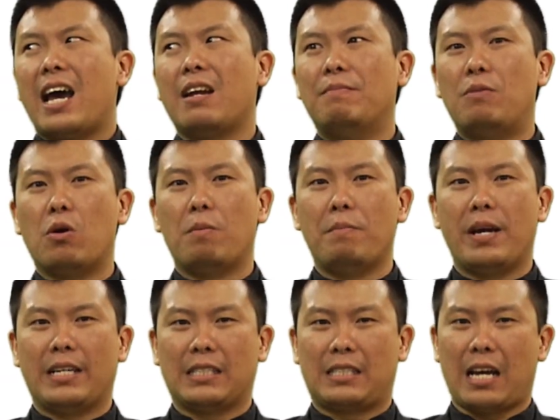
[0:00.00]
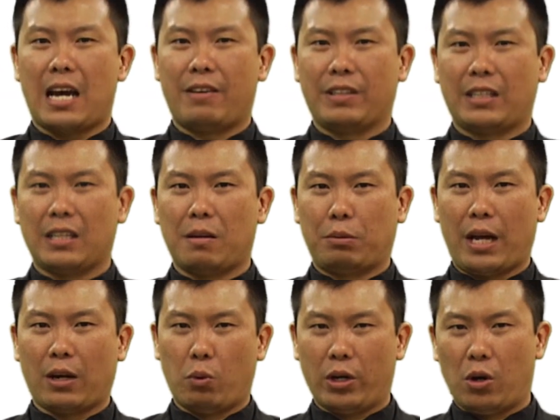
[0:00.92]
had more men inside of it than the
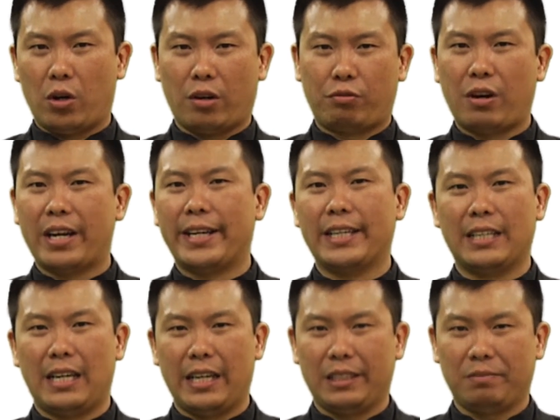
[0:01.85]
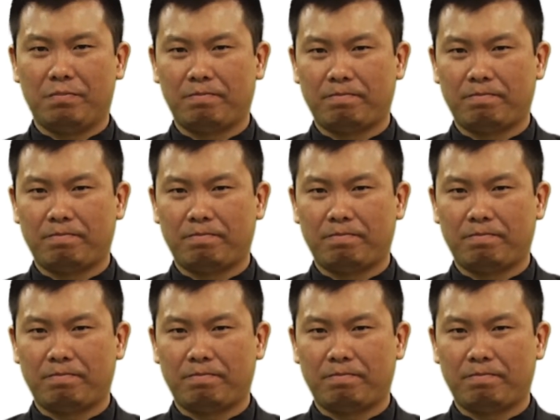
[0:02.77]
Black Widow on a Friday night.